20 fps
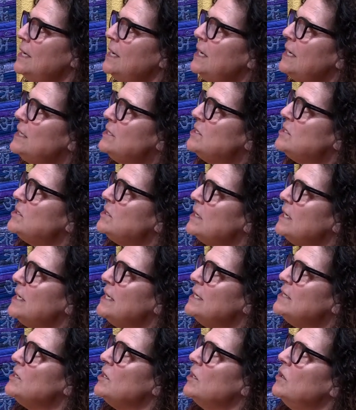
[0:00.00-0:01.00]

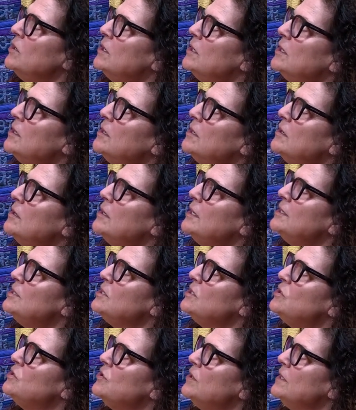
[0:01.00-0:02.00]
It's
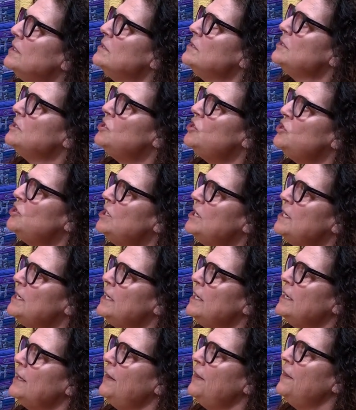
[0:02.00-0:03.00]
a transition
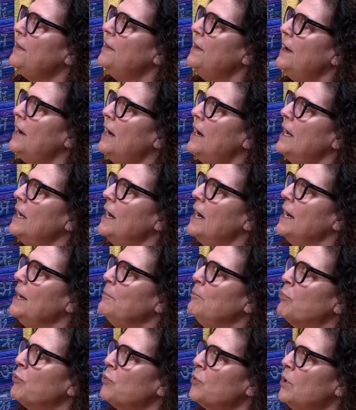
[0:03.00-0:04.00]
in that I
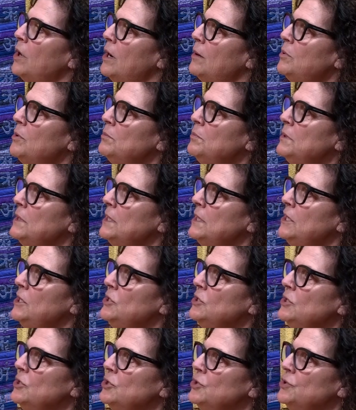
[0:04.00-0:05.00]
probably
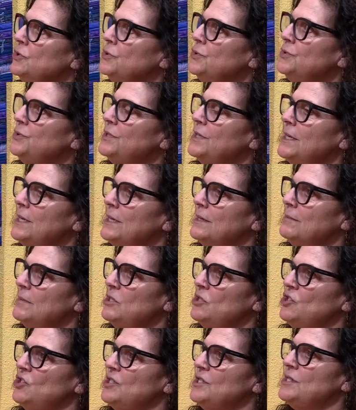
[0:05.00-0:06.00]
use
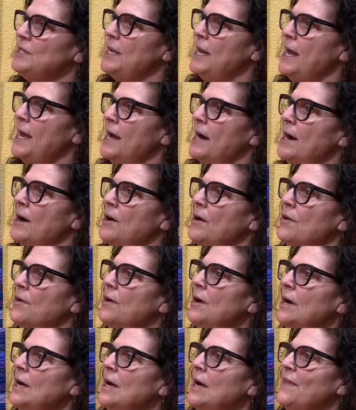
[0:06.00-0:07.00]
images
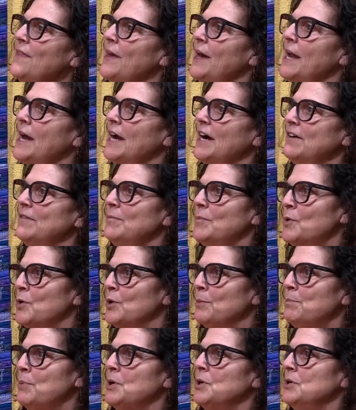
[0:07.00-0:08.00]
now that have more
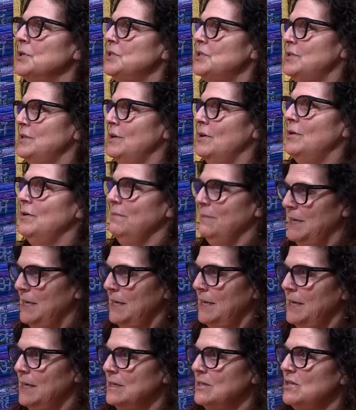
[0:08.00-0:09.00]
personal
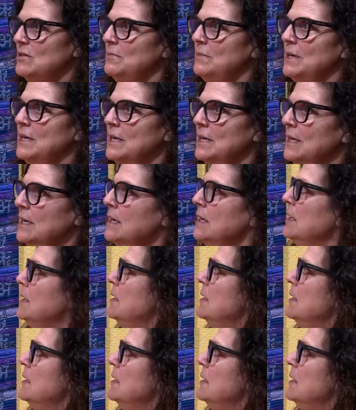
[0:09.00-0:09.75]
meaning to me.